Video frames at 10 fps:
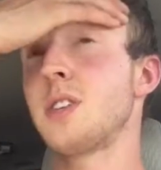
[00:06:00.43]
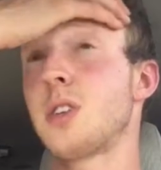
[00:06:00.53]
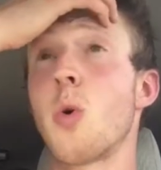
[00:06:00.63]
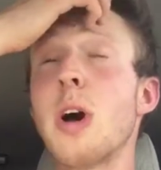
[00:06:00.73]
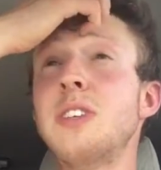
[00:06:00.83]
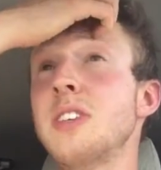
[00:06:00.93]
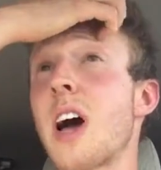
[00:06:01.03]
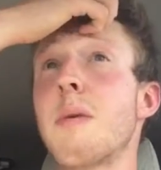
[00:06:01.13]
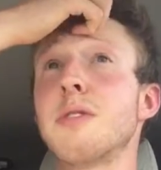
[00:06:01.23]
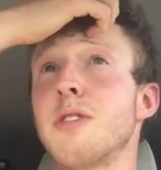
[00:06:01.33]
So wasting
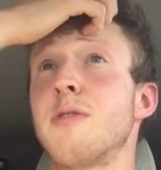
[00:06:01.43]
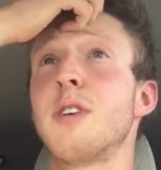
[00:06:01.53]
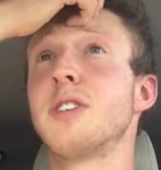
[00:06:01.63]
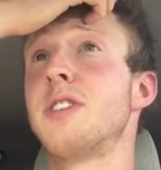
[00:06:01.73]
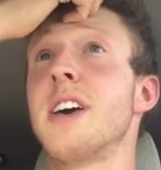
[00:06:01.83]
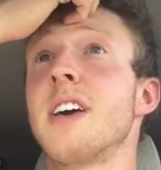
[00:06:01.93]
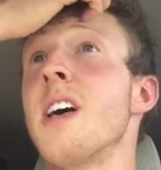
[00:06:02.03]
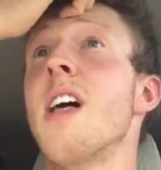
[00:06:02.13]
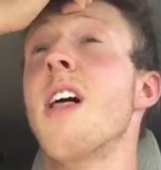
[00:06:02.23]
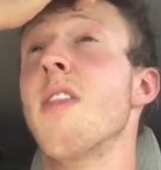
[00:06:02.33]
time was the first thing.
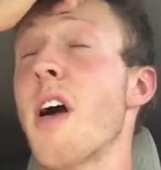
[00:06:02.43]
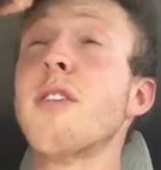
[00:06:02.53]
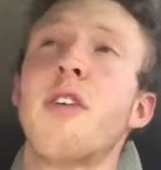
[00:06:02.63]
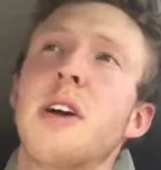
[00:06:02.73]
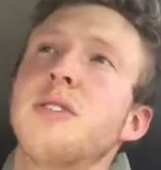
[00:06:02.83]
The other thing